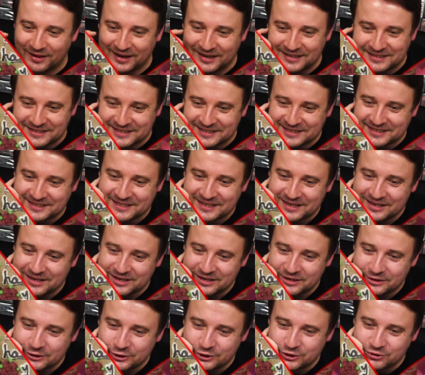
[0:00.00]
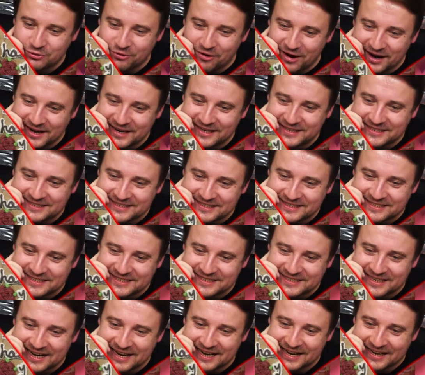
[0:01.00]
that's trying to
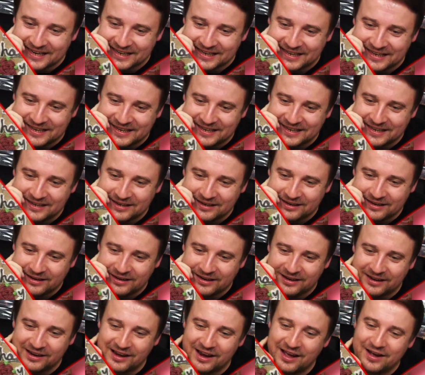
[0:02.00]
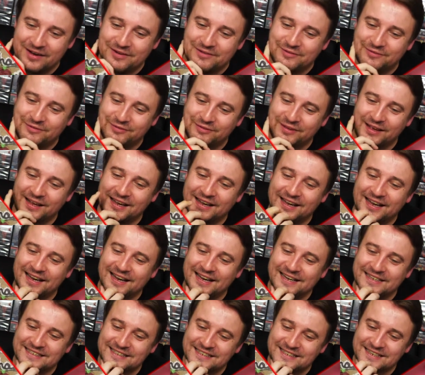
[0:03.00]
say. Love
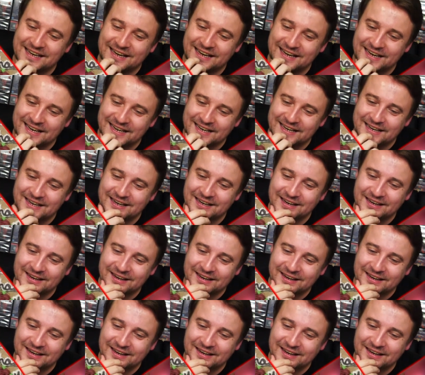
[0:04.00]
is a...